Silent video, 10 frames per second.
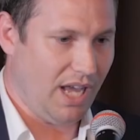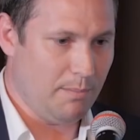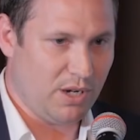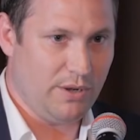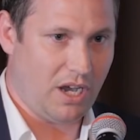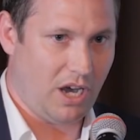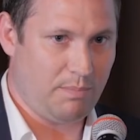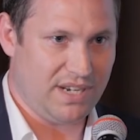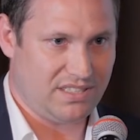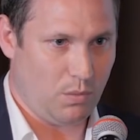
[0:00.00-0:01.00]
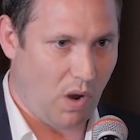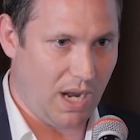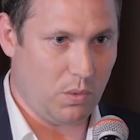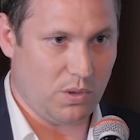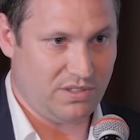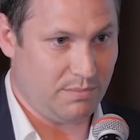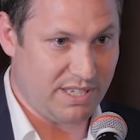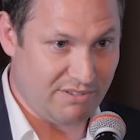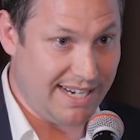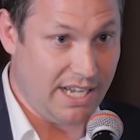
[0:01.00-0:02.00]
like, blue carpets and white walls and
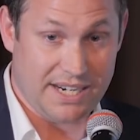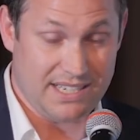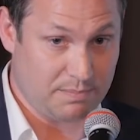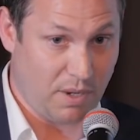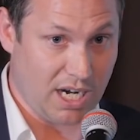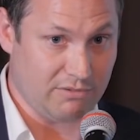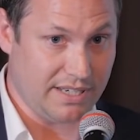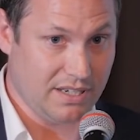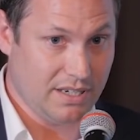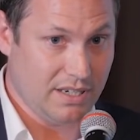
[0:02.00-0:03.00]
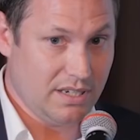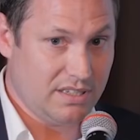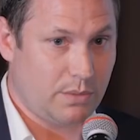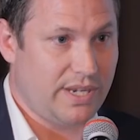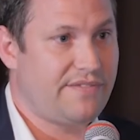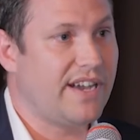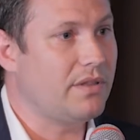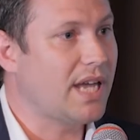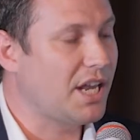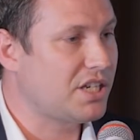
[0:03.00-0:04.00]
be really uninspiring. So we
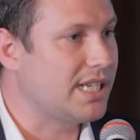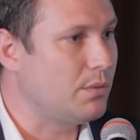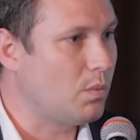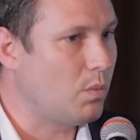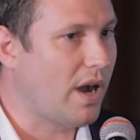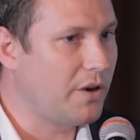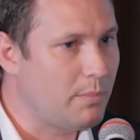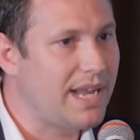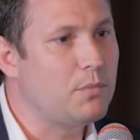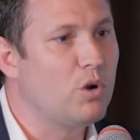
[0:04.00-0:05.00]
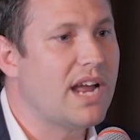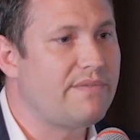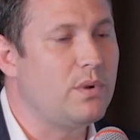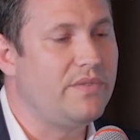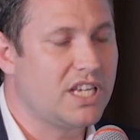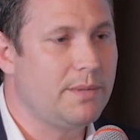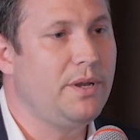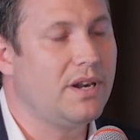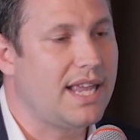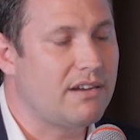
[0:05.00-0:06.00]
felt that actually, why not make more effort with the
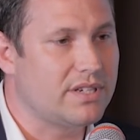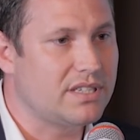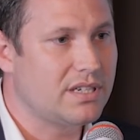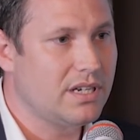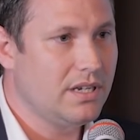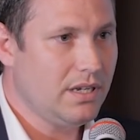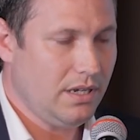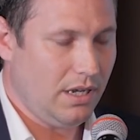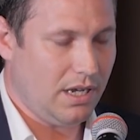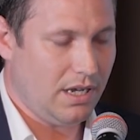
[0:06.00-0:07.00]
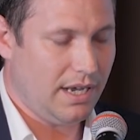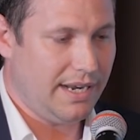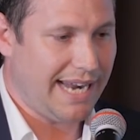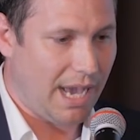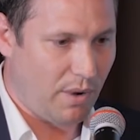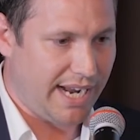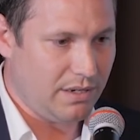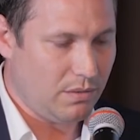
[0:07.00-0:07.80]
communal areas? And in that way,